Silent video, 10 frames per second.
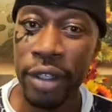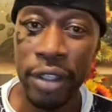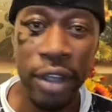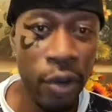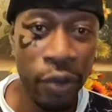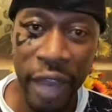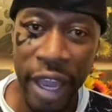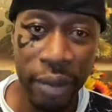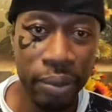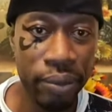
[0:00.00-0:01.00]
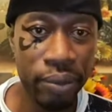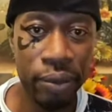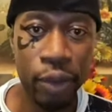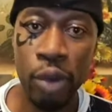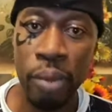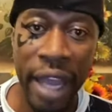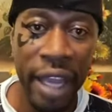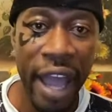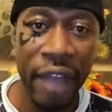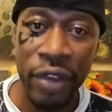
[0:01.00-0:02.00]
Yo, fam, you might
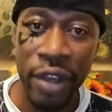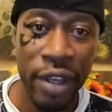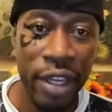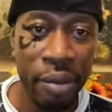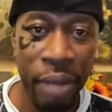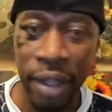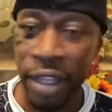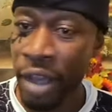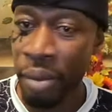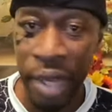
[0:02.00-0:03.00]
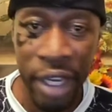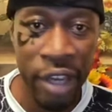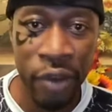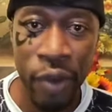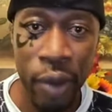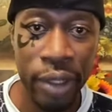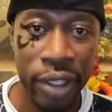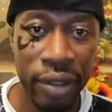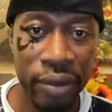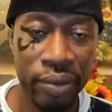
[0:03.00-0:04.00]
have your email in your media
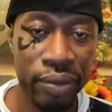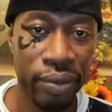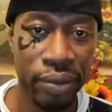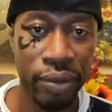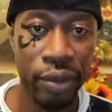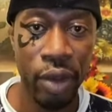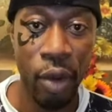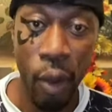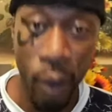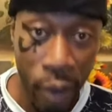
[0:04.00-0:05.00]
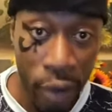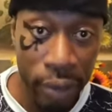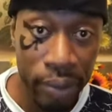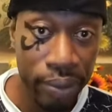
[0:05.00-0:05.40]
folder, or